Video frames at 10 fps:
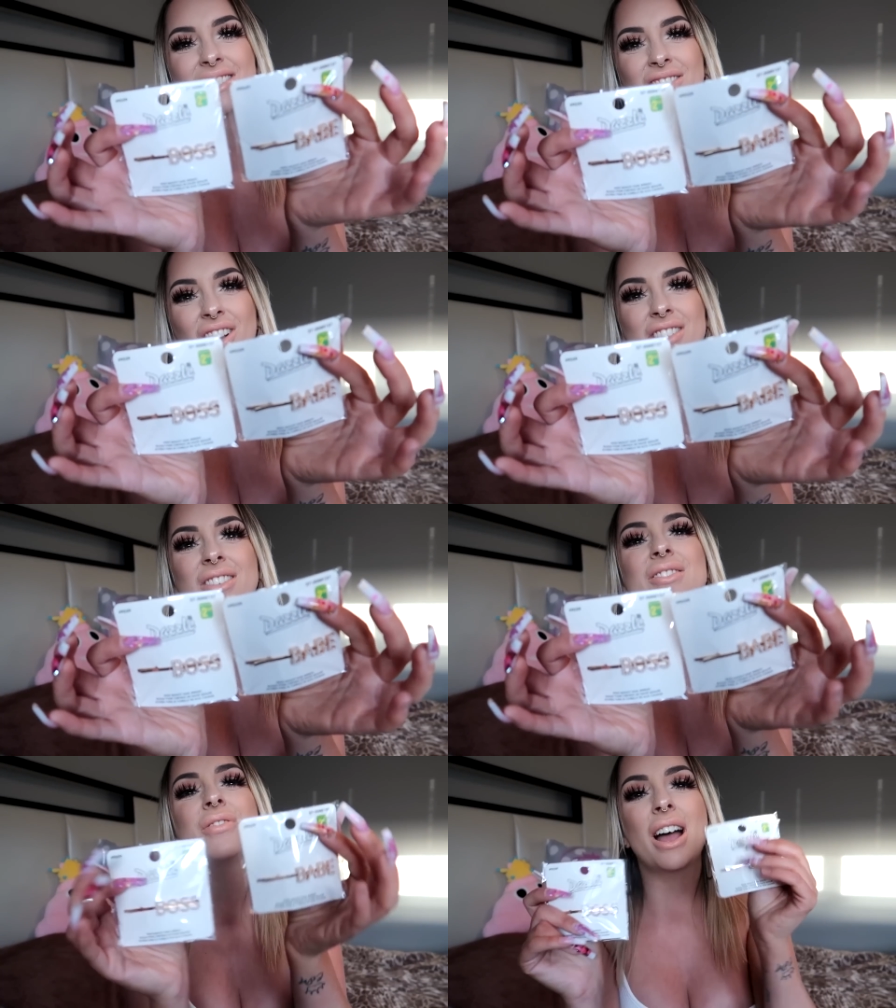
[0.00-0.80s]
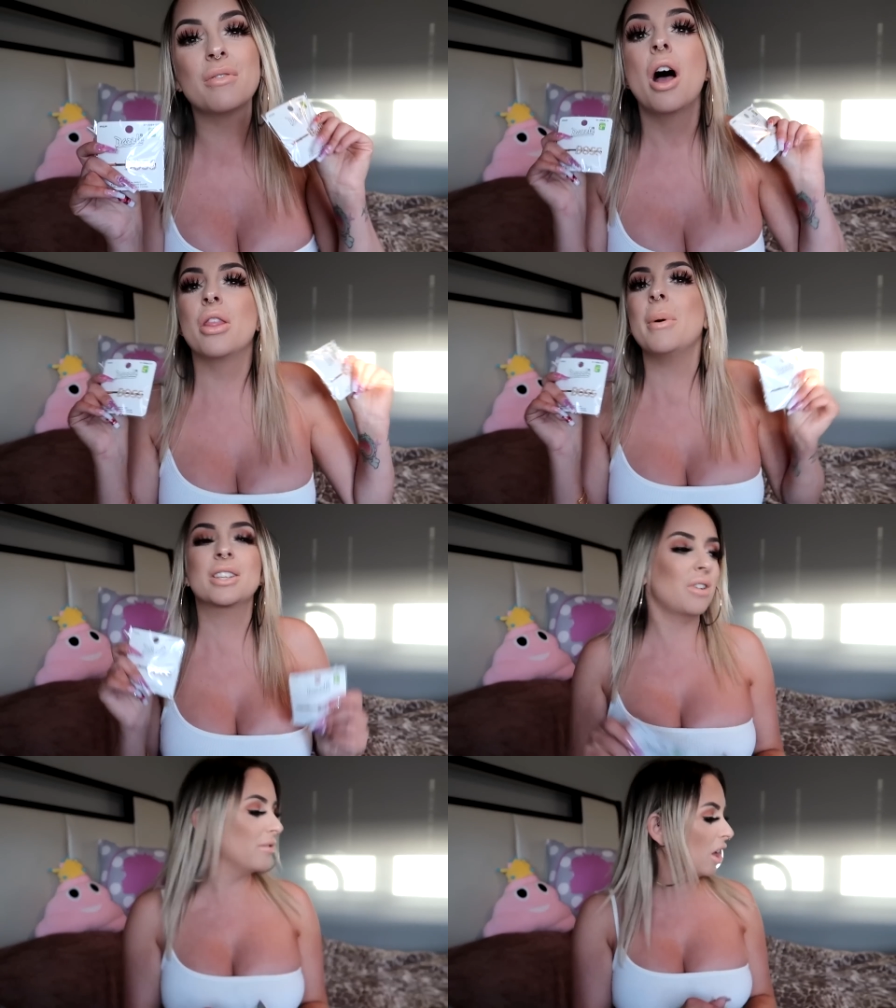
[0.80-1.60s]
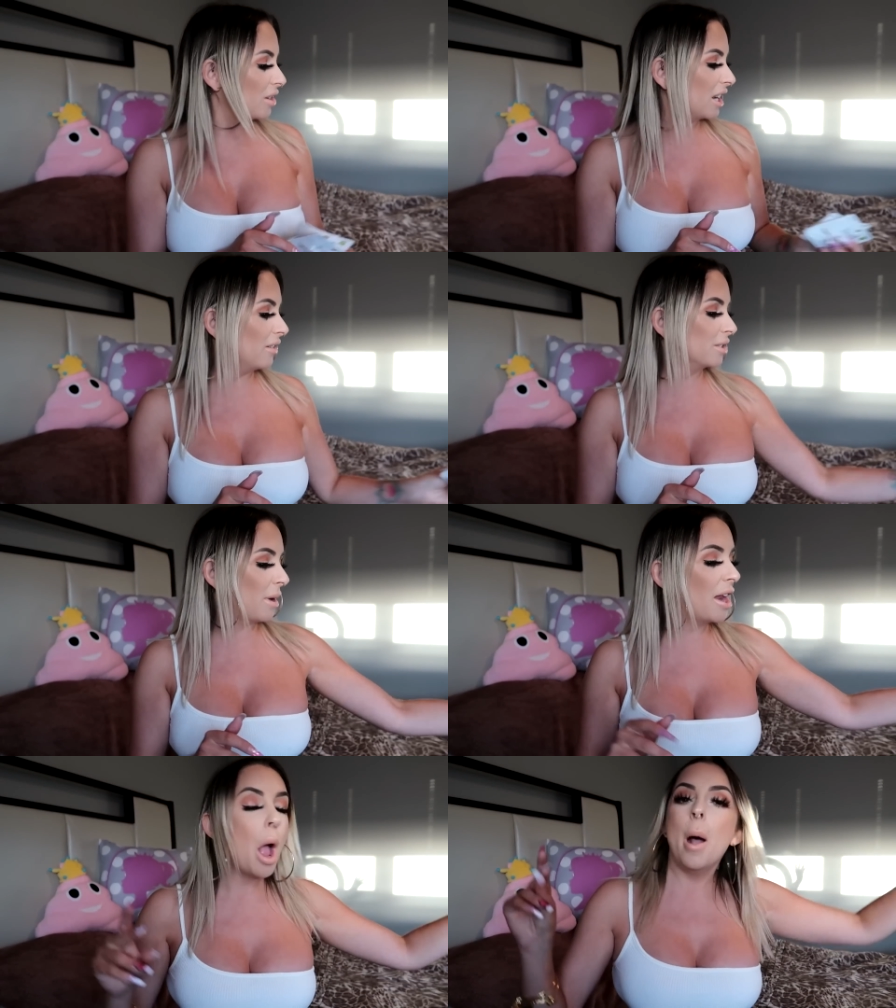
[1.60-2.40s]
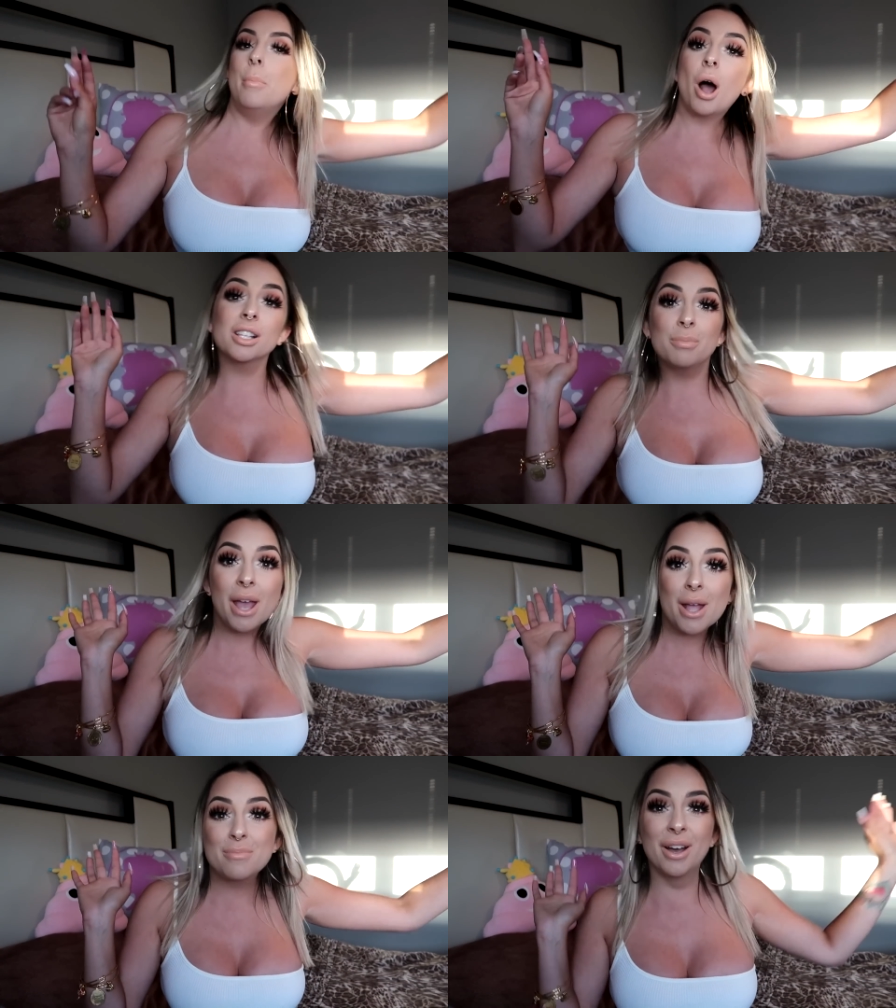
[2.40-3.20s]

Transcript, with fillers: these are both, so it's five, the best $5 I ever spent. Boss babe.